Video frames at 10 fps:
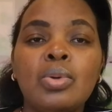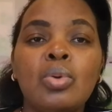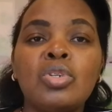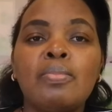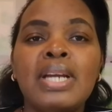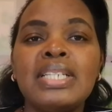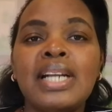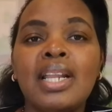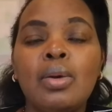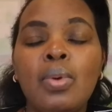you
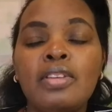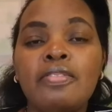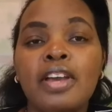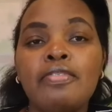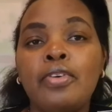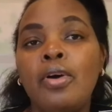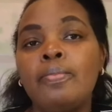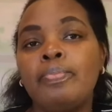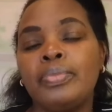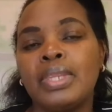automatically qualify for
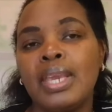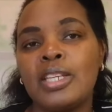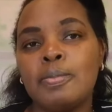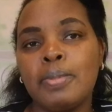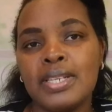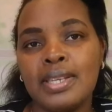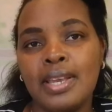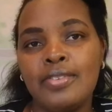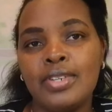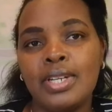express
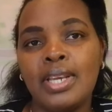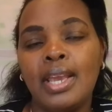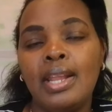entry.